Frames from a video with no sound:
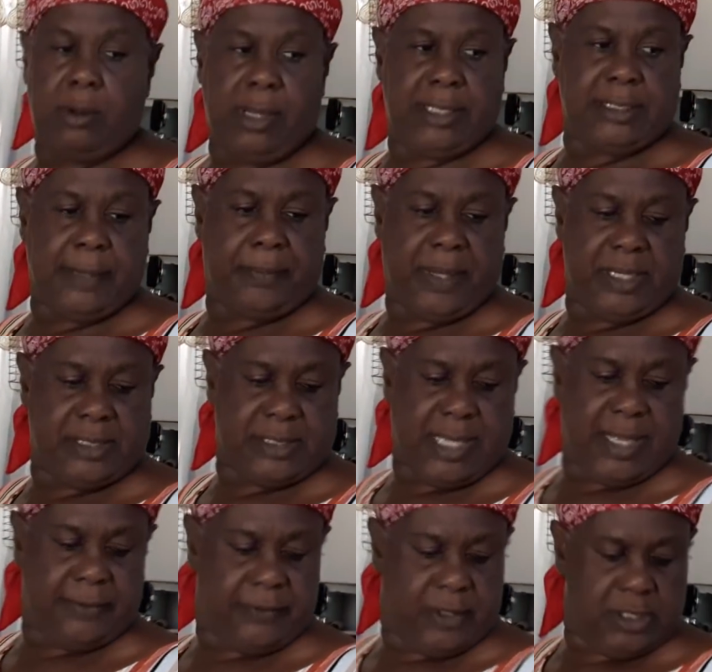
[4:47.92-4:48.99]
water on the
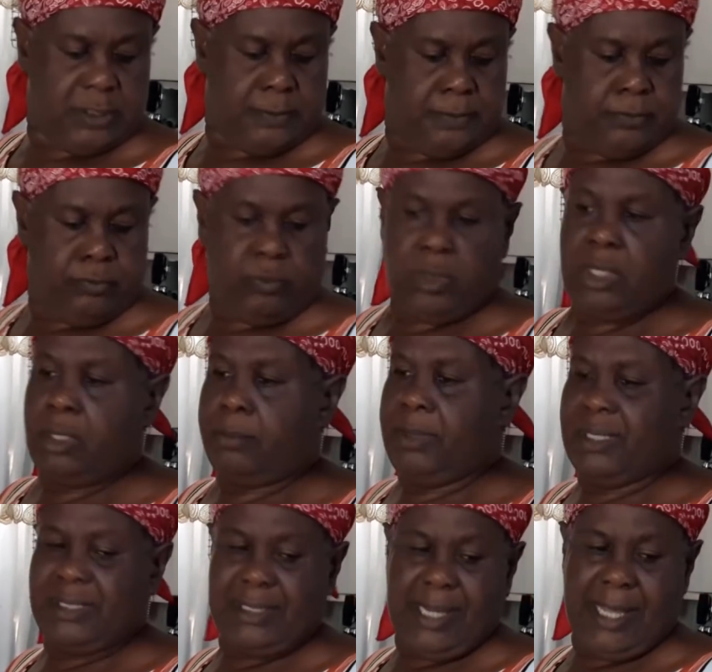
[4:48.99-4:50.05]
saltfish.
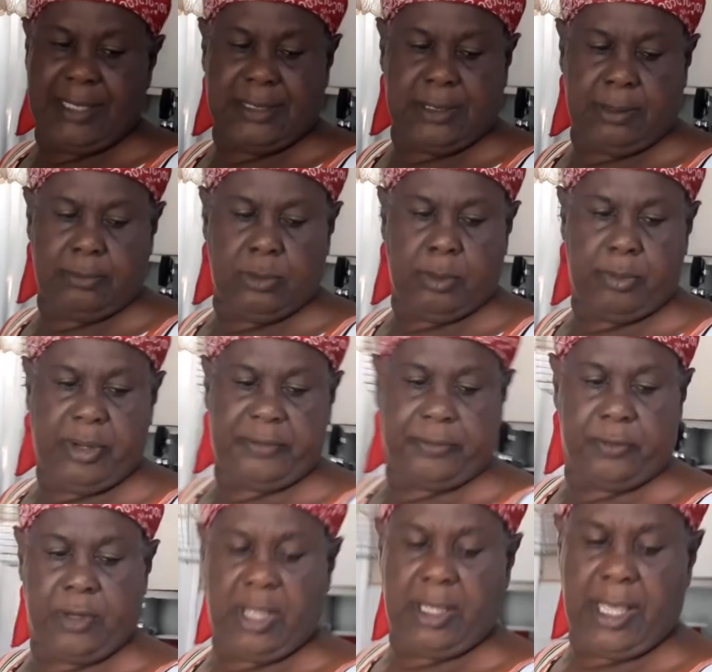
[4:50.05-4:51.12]
Then slice up my
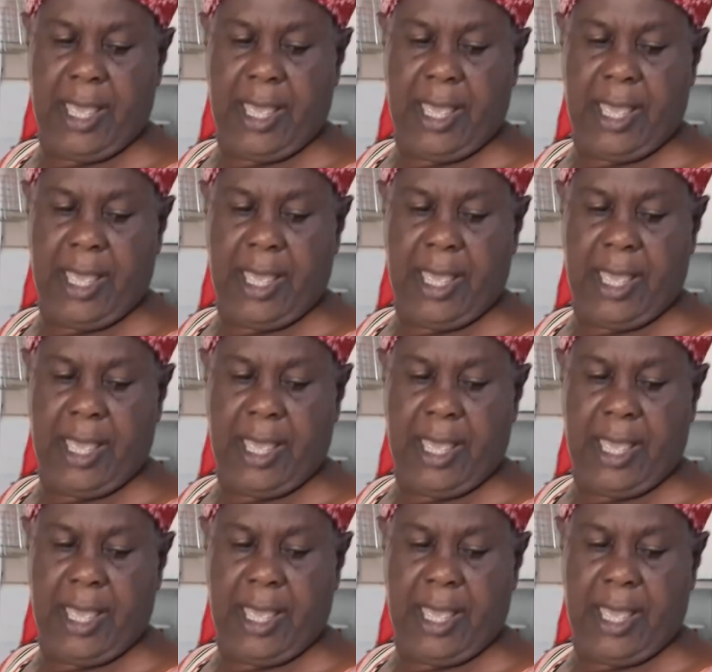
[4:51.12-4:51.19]
breadfruit. And